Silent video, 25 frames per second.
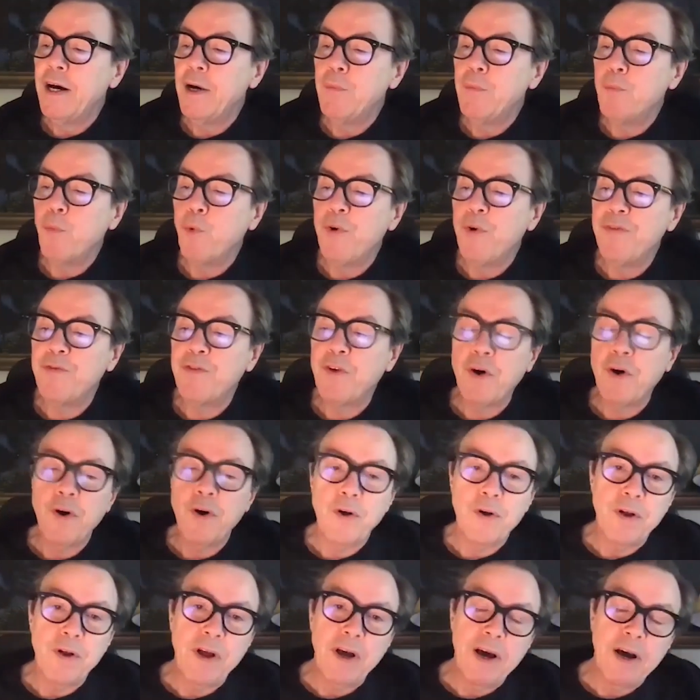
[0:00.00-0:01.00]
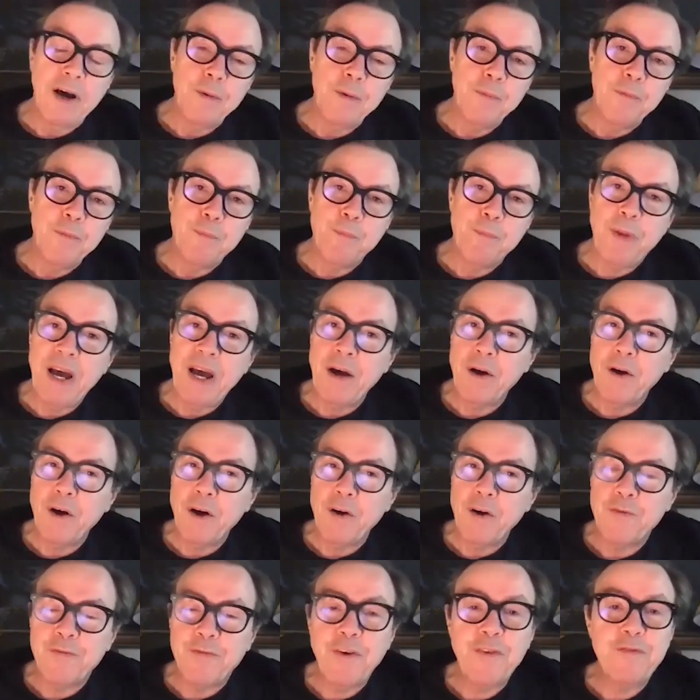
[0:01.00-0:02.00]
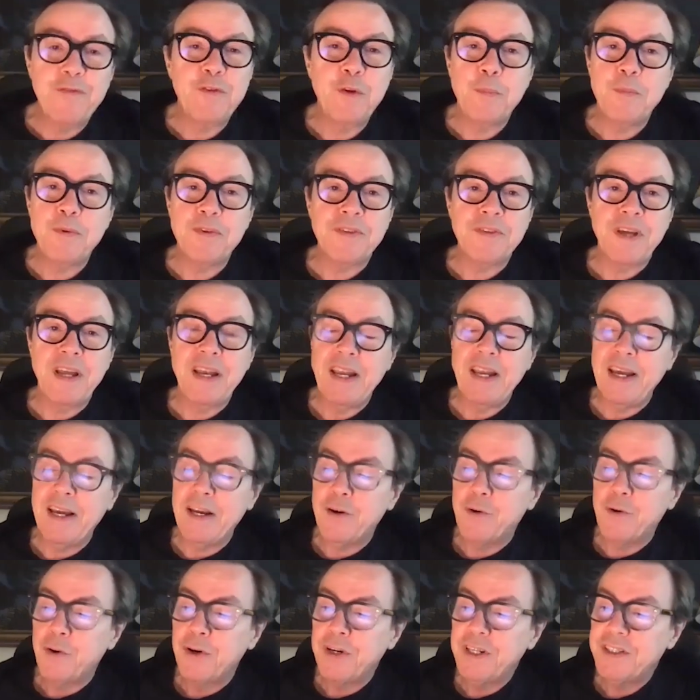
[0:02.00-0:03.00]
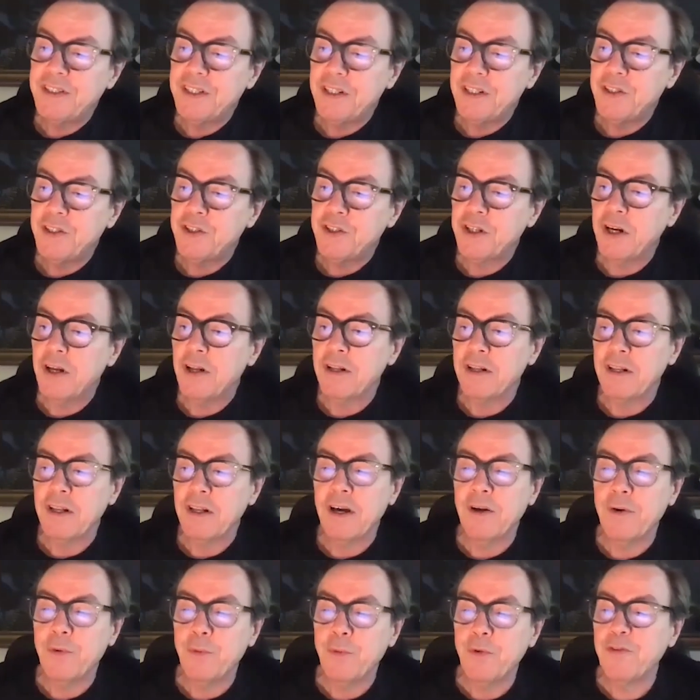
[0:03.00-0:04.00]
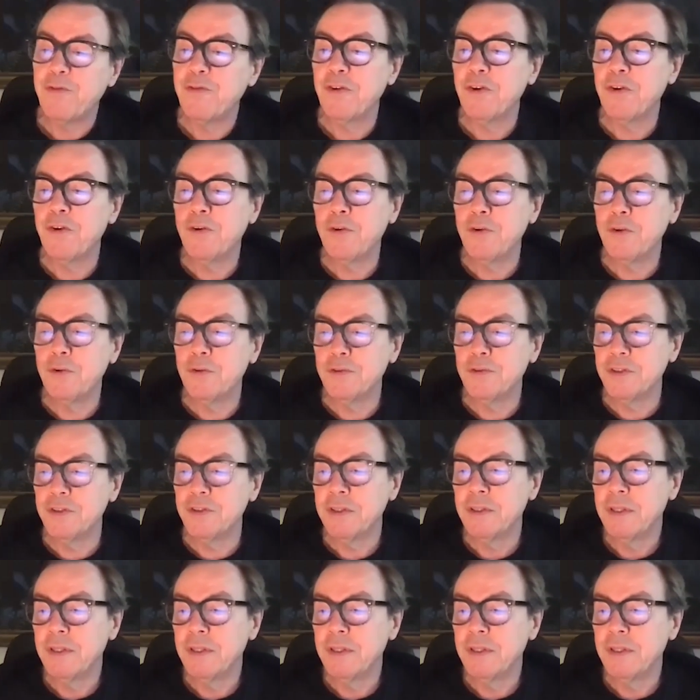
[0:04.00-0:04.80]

We've got about a 50% increase in childline referrals.